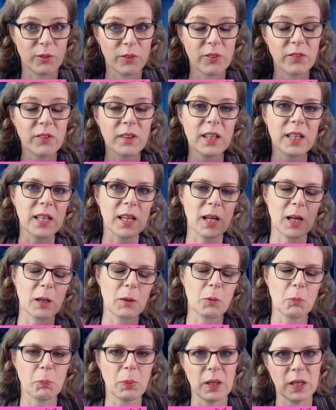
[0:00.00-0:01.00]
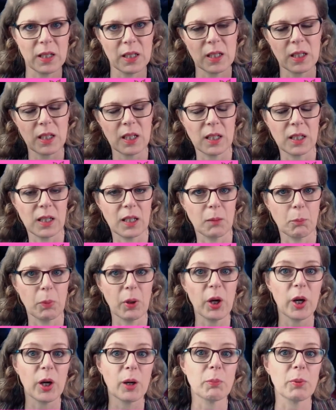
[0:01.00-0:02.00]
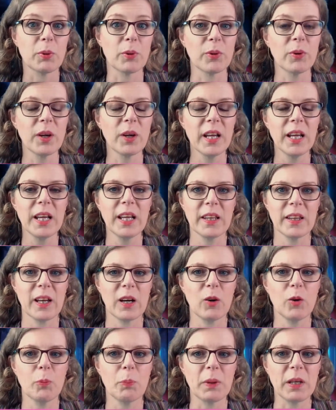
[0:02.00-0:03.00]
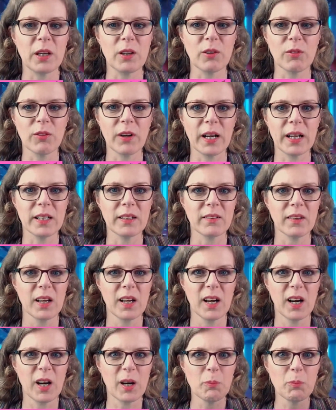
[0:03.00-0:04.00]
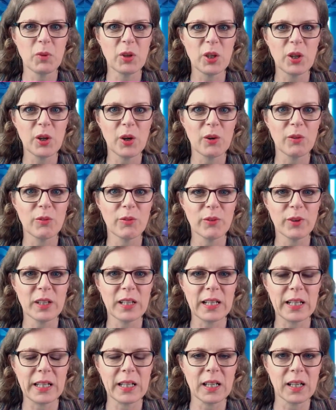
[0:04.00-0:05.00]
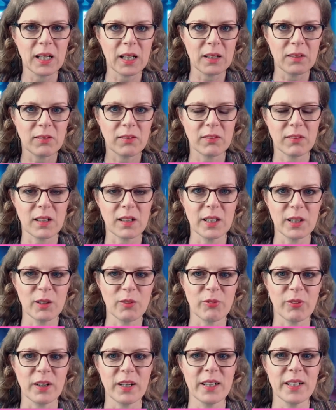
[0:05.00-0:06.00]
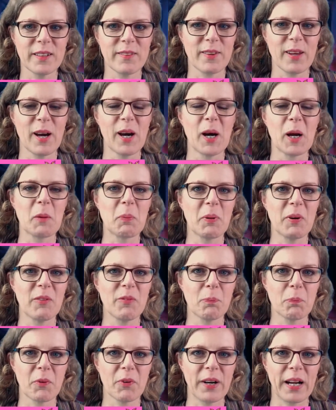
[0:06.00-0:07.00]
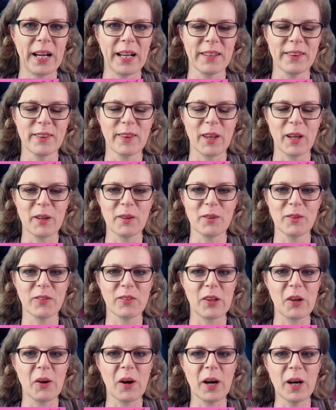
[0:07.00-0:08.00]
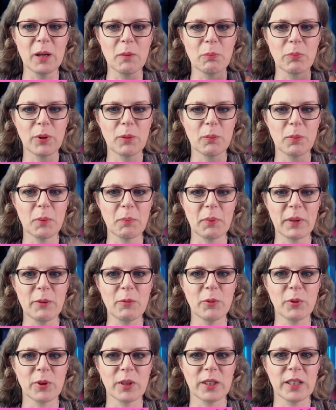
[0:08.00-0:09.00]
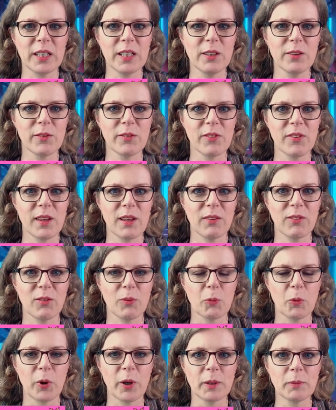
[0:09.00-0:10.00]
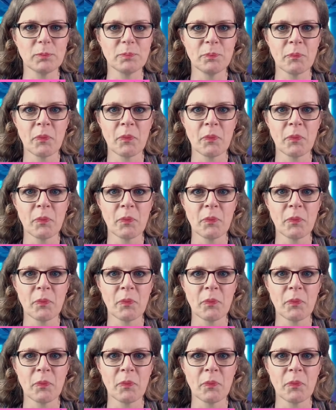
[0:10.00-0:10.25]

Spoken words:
seeing, the pink and the purple, that would be great. I'm not really a sci-fi type of brand though, so I probably wouldn't use this one,